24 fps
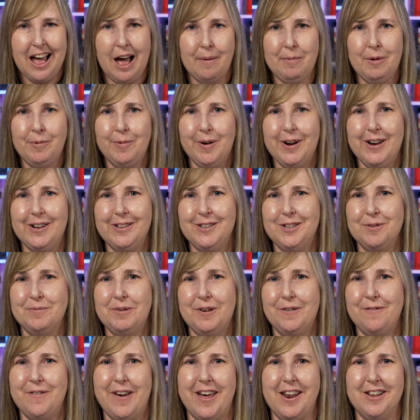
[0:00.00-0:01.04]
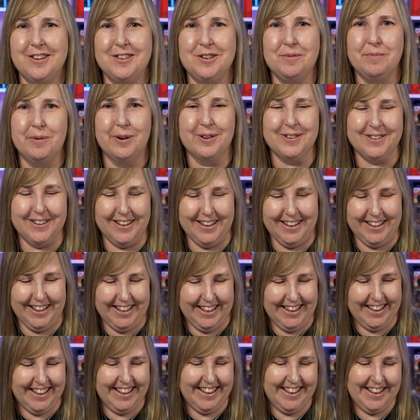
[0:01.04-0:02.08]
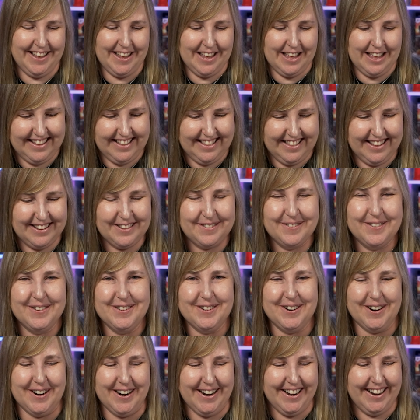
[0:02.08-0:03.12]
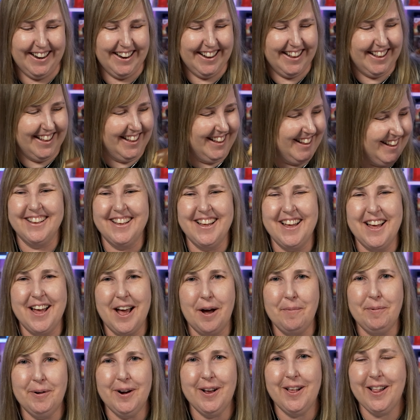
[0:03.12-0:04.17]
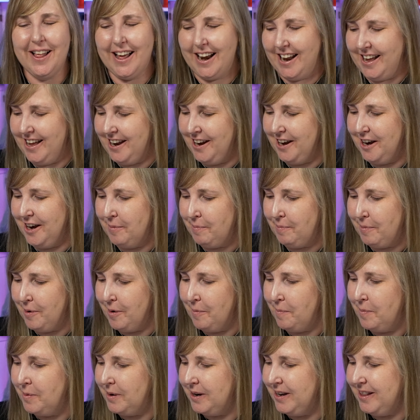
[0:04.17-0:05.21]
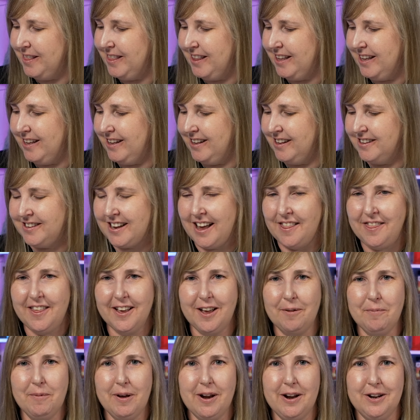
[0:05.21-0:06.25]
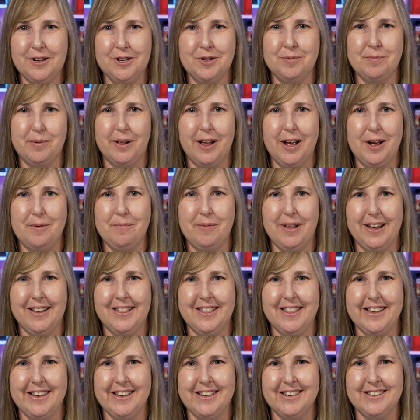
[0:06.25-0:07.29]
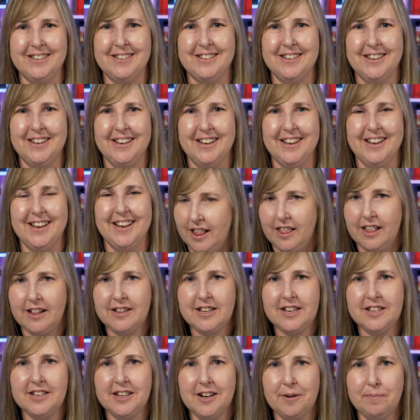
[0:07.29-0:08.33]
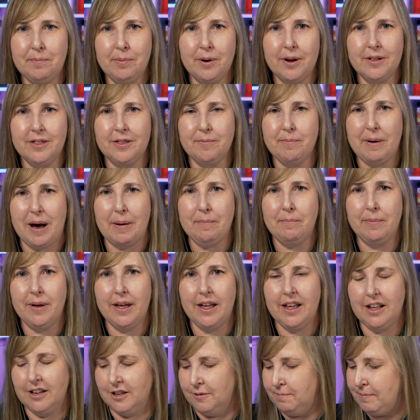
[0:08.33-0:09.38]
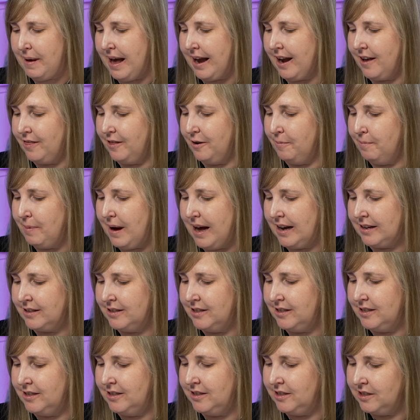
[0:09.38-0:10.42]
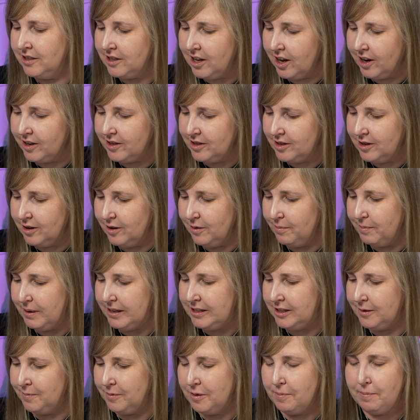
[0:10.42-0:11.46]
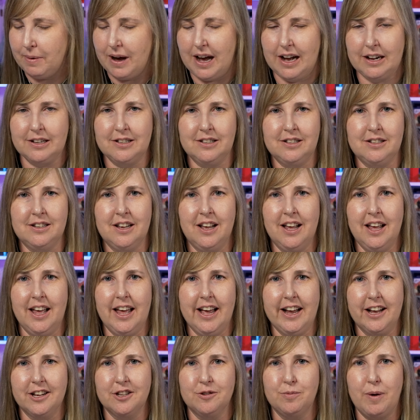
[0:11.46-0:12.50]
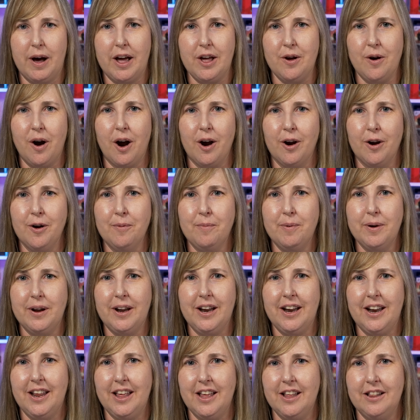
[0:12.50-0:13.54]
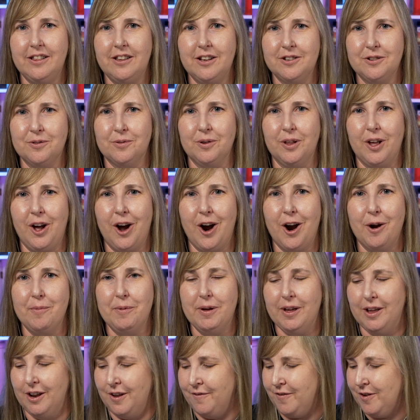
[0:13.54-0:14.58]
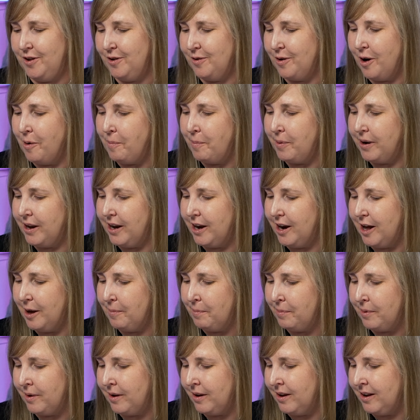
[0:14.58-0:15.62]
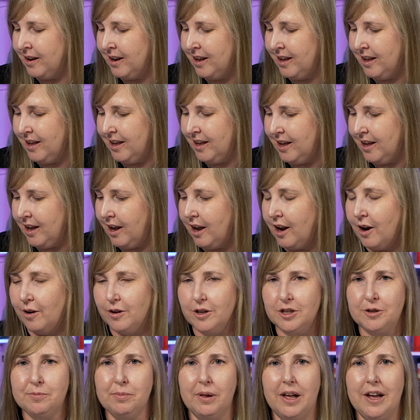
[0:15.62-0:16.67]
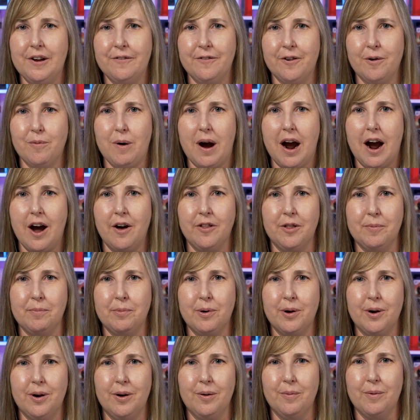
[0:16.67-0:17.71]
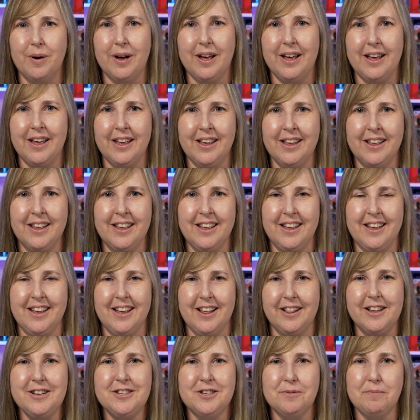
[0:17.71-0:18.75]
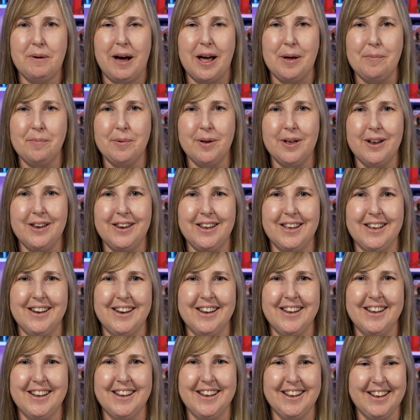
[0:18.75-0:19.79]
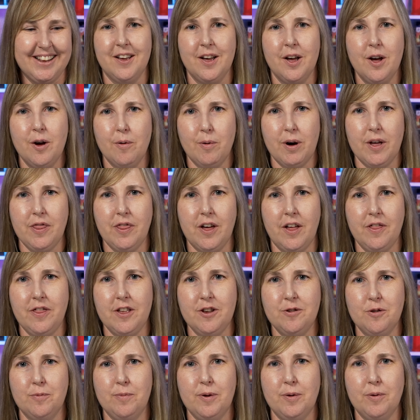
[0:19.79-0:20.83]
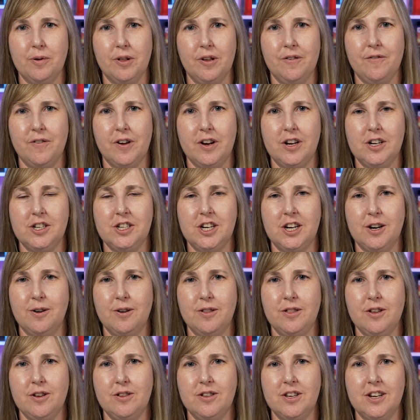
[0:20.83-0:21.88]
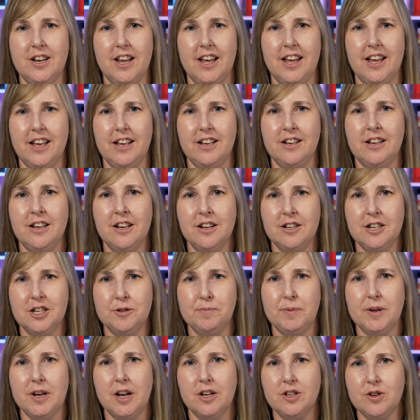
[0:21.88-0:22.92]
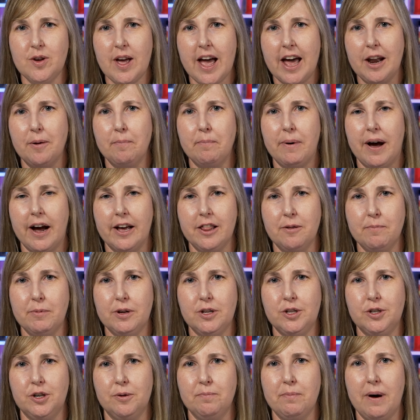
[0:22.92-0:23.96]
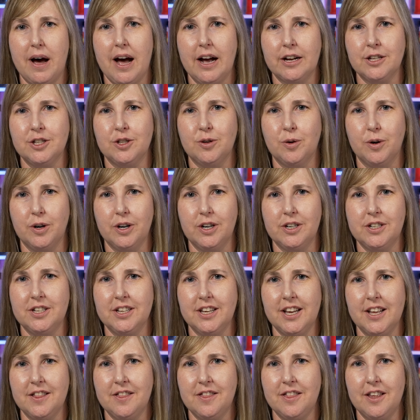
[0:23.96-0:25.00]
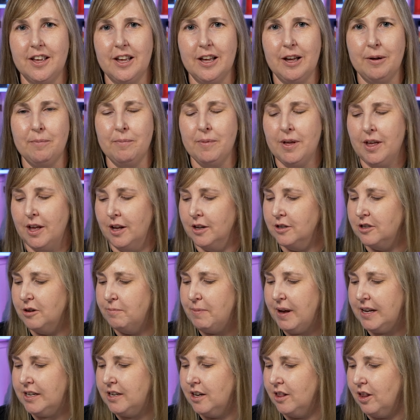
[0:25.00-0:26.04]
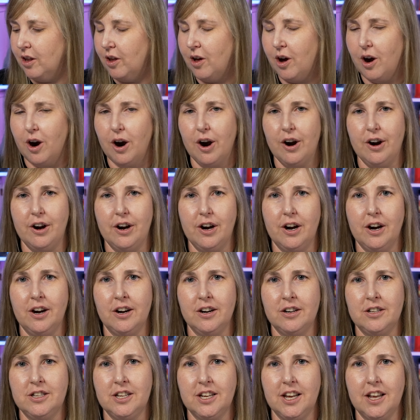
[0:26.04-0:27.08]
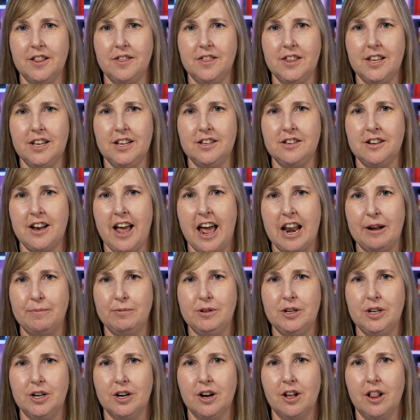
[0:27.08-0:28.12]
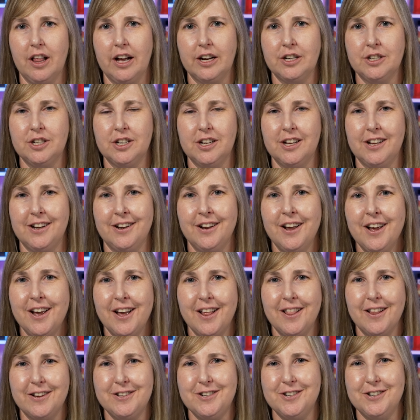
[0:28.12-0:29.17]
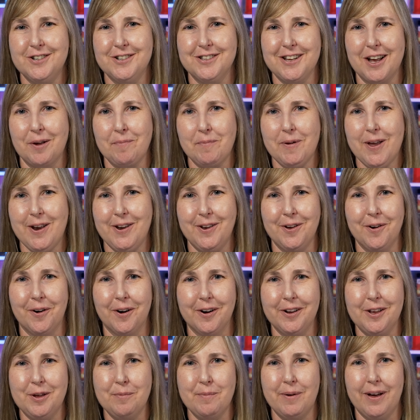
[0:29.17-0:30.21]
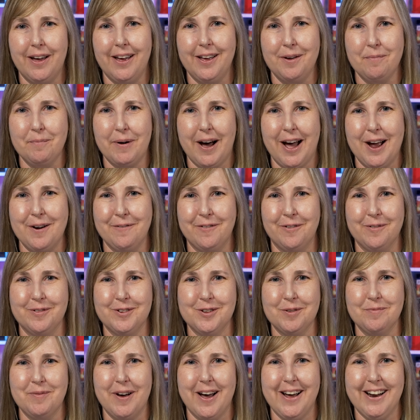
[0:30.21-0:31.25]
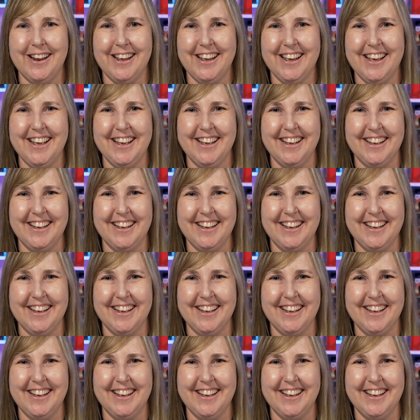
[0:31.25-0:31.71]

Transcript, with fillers: I've been reading too many fantasy books lately. This one's great. I'm pretty glad I ended up opening these. I think I'm going to display them like this. It's easy to put the Pop Pez back in their boxes as long as you don't mess up the box, I guess, while you are opening it. It doesn't really harm it if you do open it up and, you know, display it for a while and then put it away, at least in my opinion. Well, I thought these would be really fun to share with you today, just because you had to buy the mystery box in order to get them. So it makes it a little harder to get these and add them to your collection, unless you're just like me and you go on eBay and buy them from somebody,